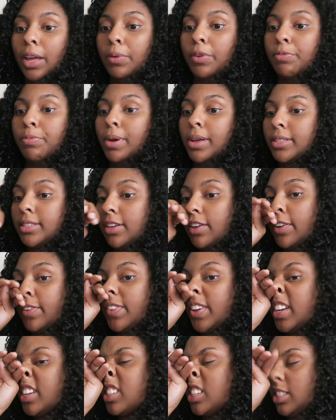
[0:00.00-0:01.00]
like with my
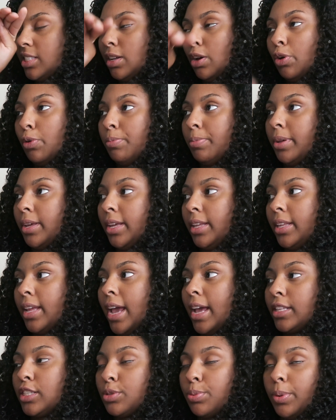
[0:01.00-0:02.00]
cervix, she told me
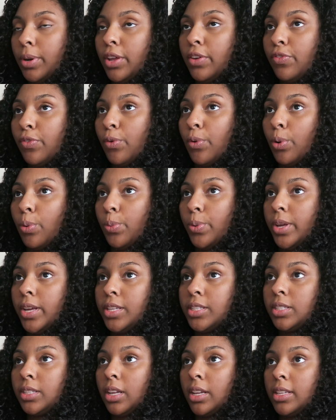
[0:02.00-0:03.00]
that 24
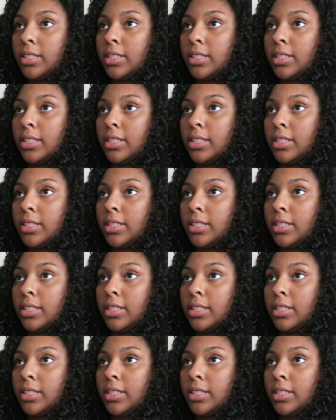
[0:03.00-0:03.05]
weeks